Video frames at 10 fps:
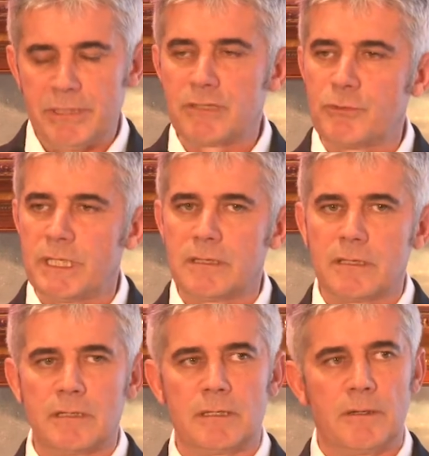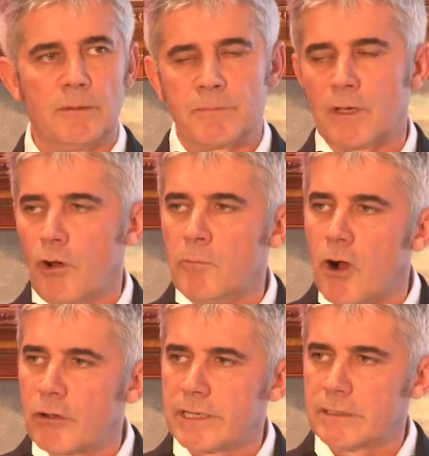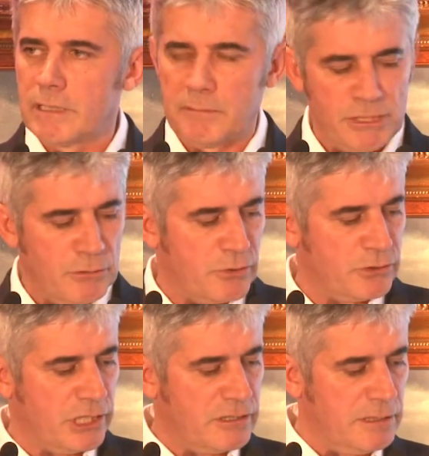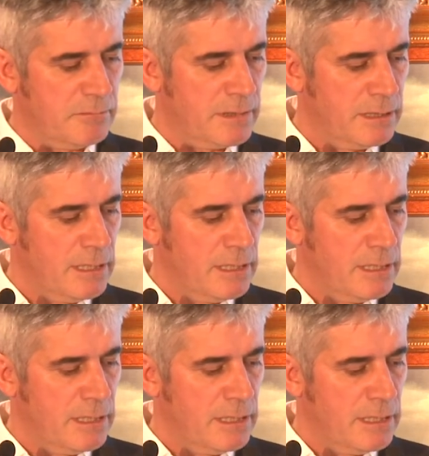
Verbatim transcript: between, uh, um, among, I mean, the project team.